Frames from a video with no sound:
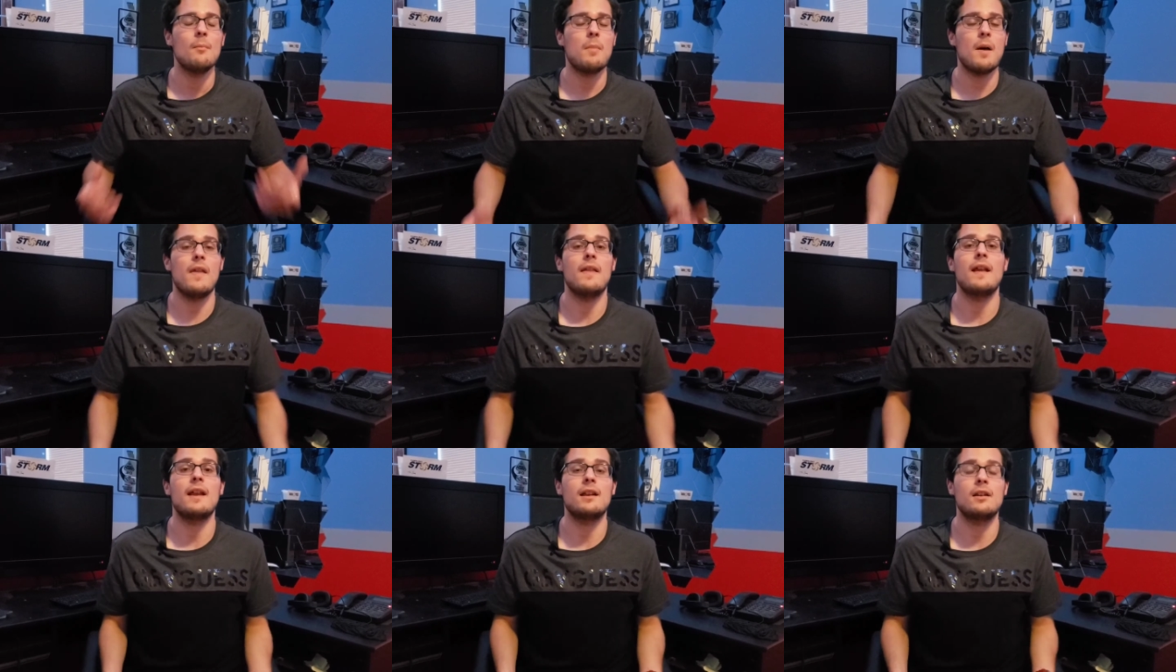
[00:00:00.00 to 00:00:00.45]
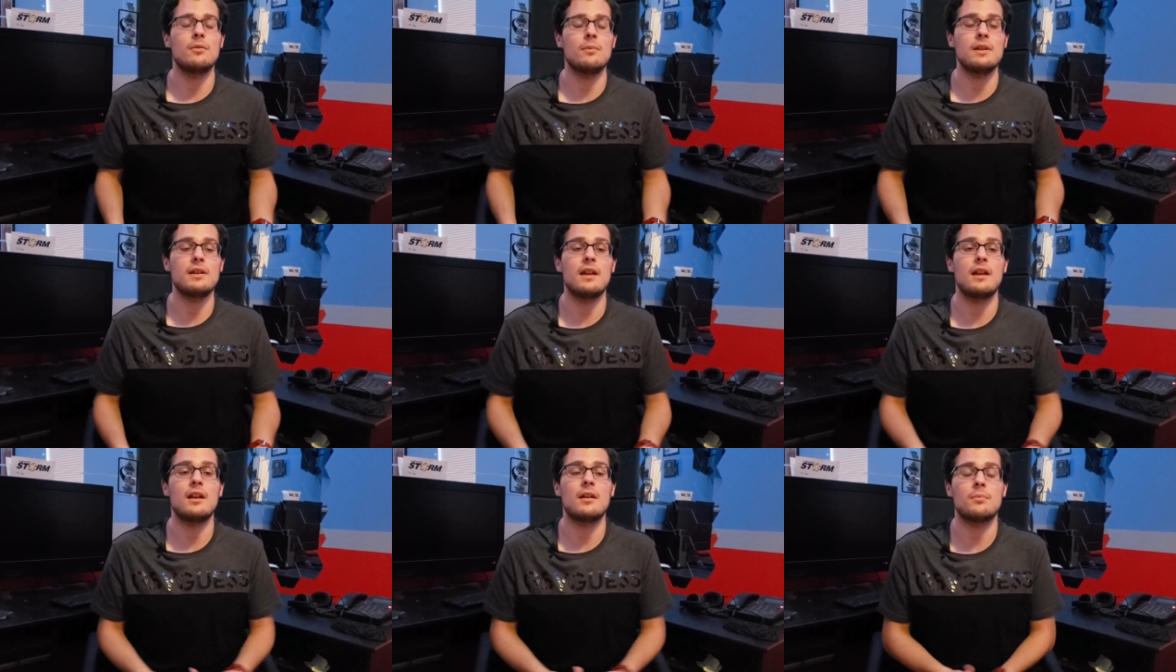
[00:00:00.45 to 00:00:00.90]
By the end of the
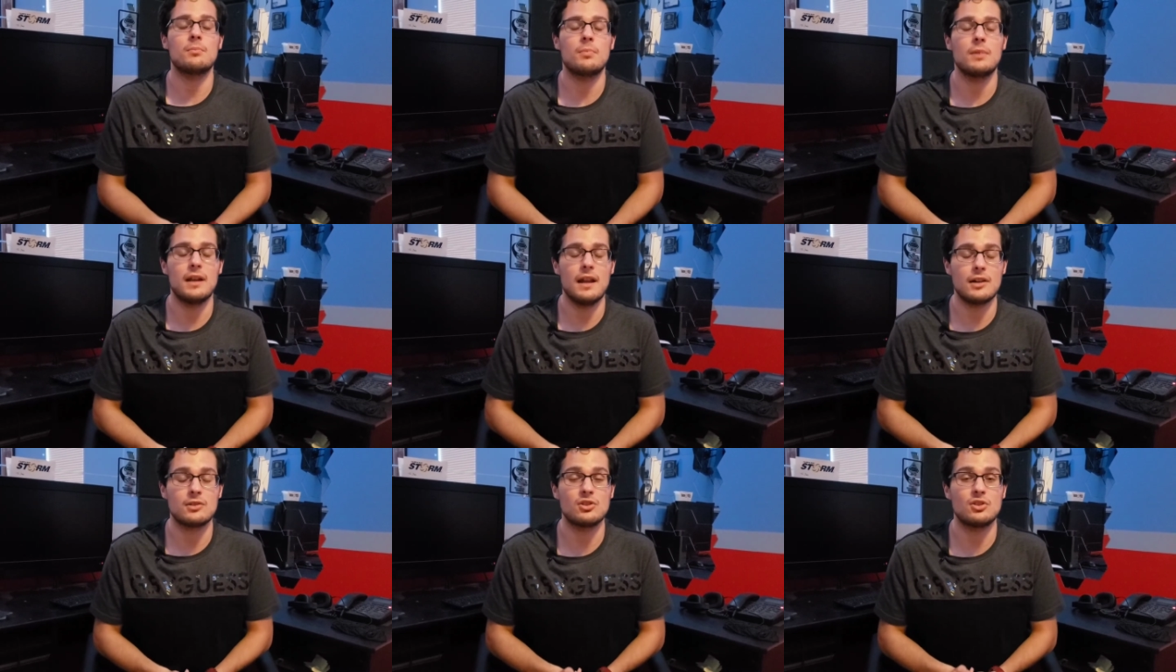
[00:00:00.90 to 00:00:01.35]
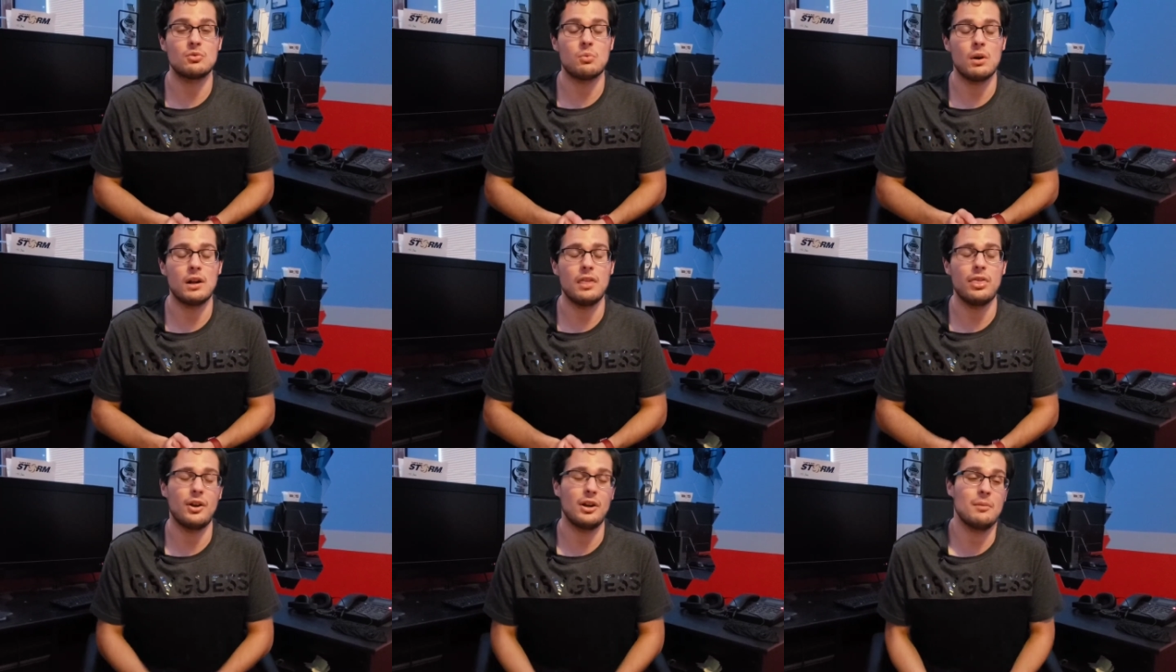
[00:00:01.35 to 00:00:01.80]
weekend, an extra
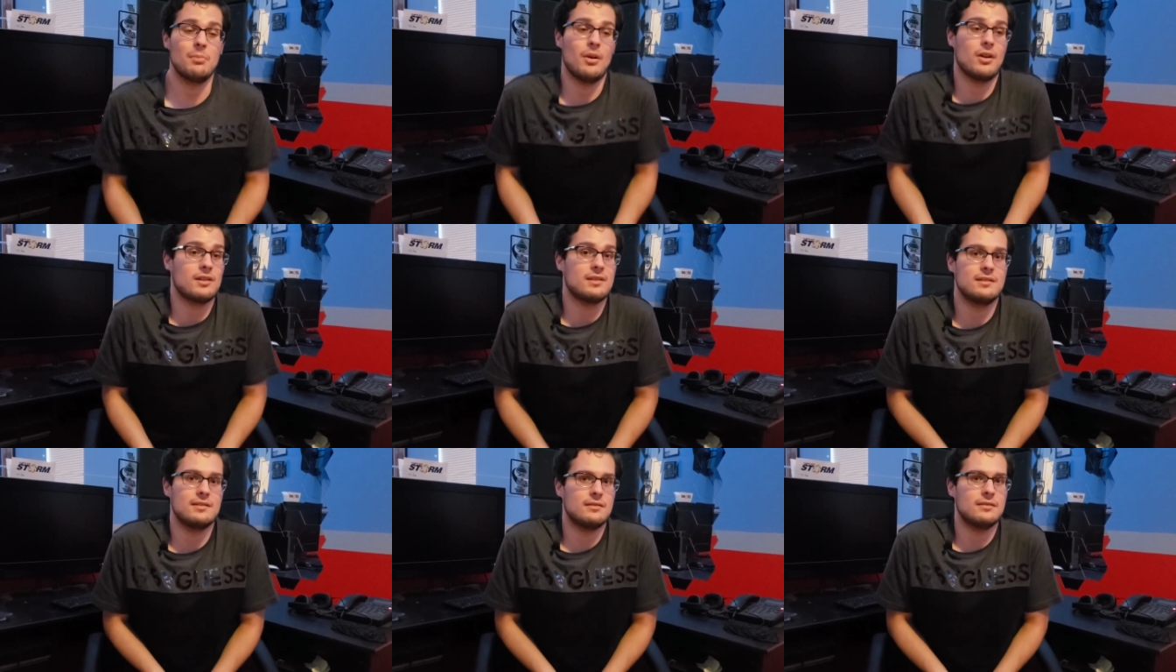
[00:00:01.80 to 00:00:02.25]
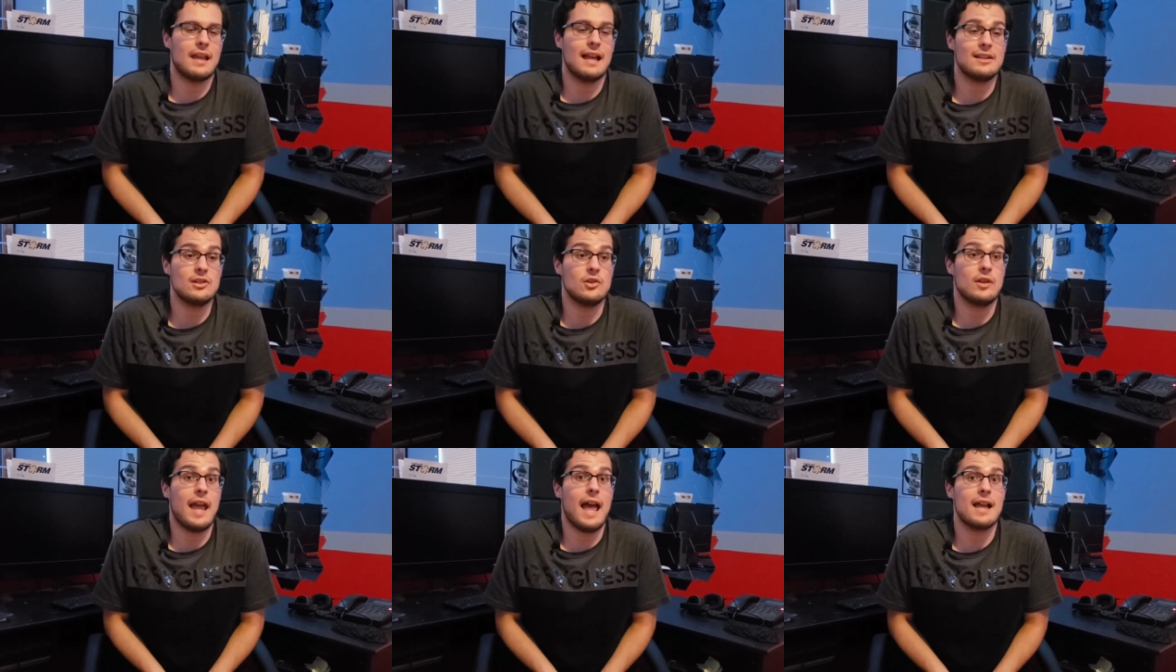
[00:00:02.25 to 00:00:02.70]
twenty, thirty bucks,
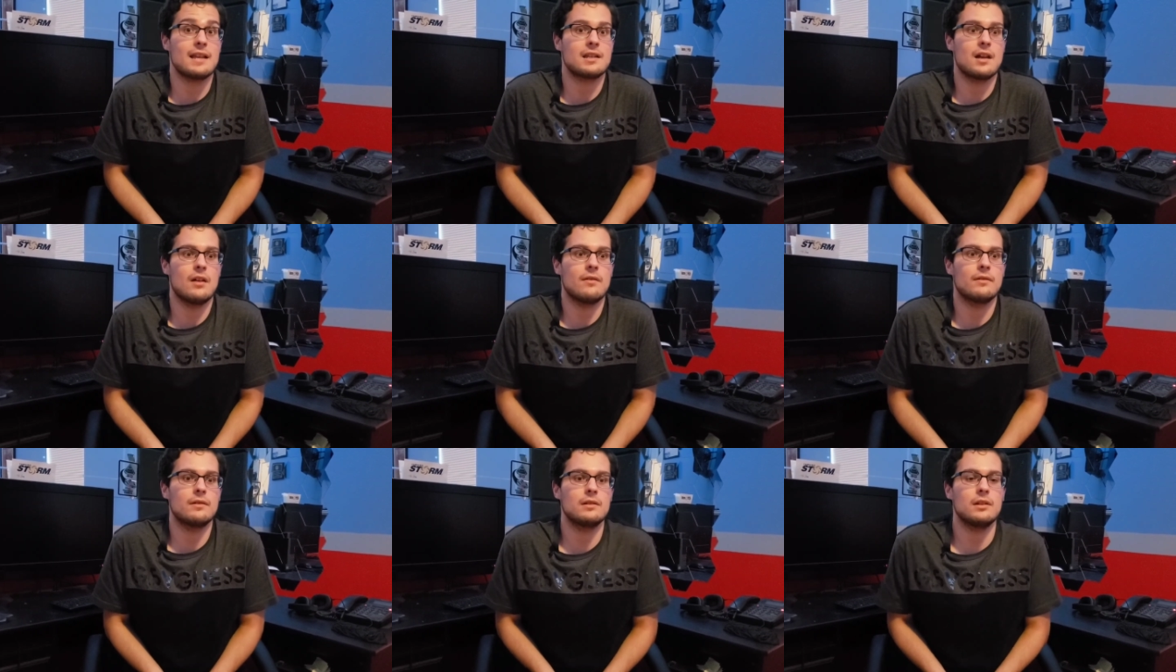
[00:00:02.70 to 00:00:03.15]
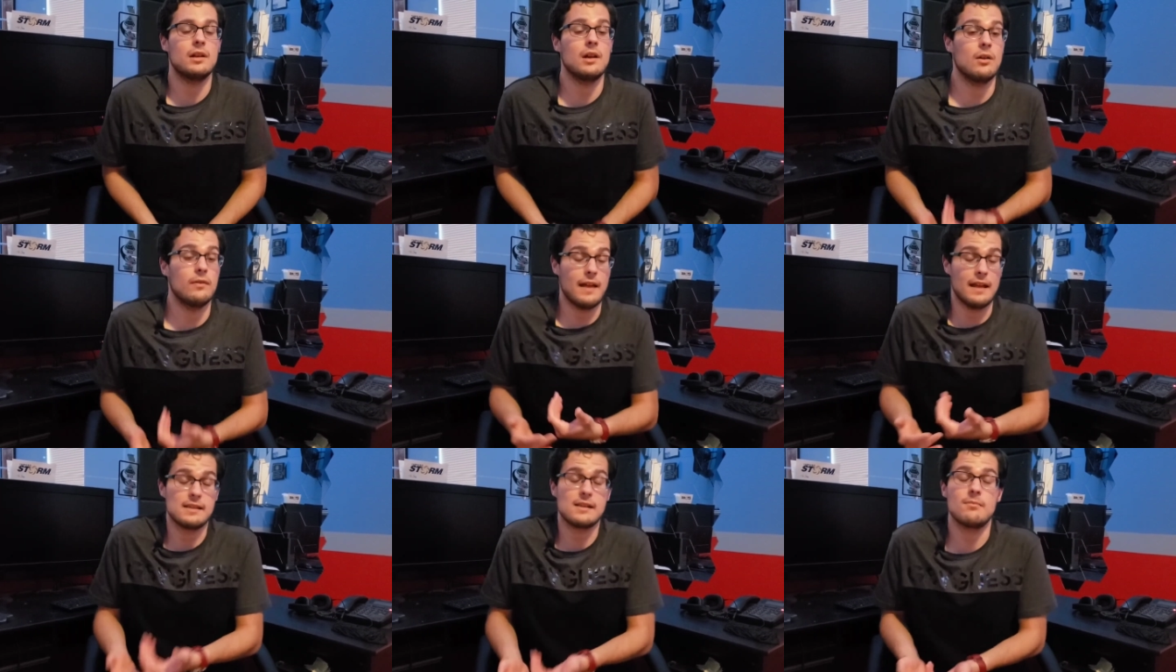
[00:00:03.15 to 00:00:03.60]
that's your gas covered. You
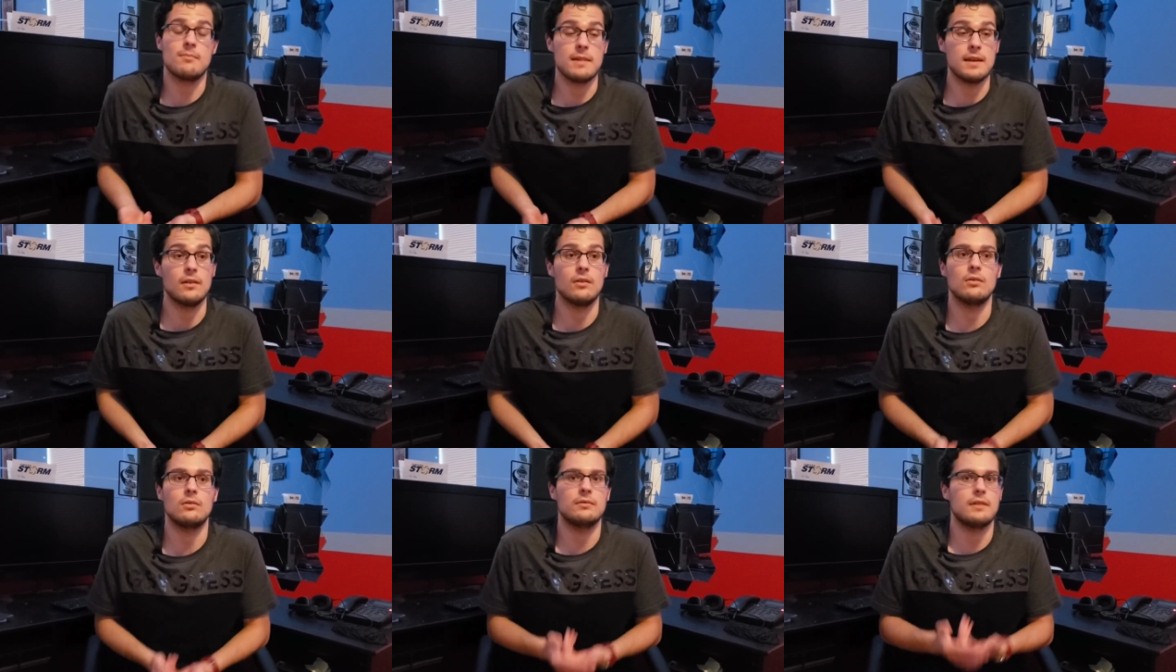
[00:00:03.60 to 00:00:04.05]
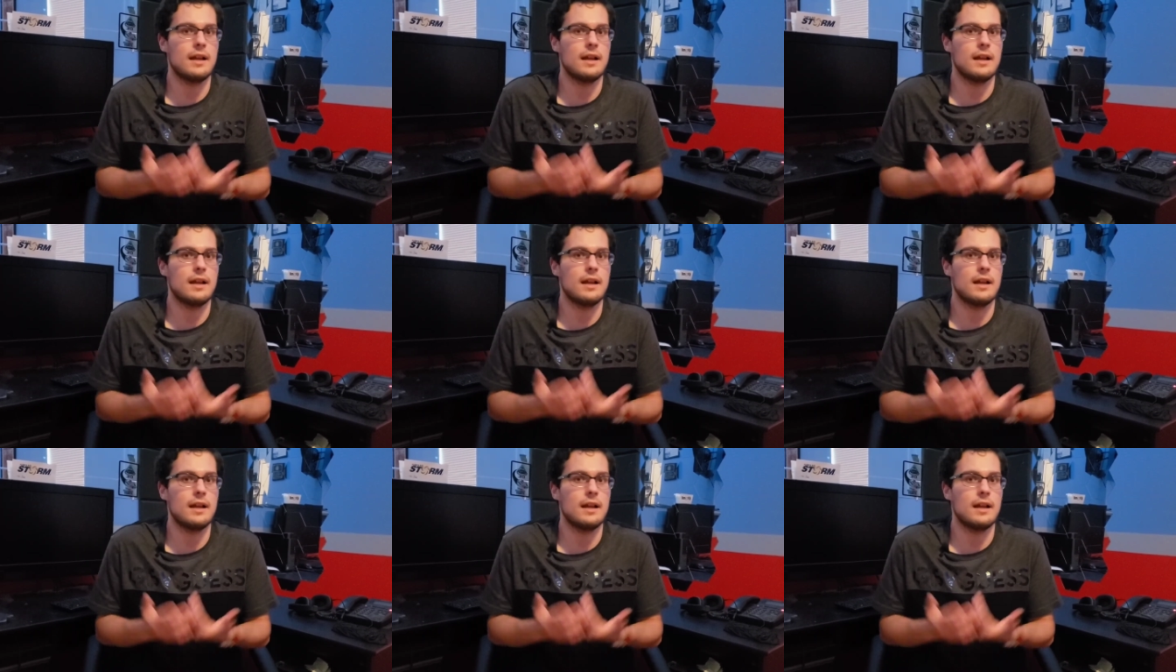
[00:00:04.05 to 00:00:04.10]
know, that's a meal.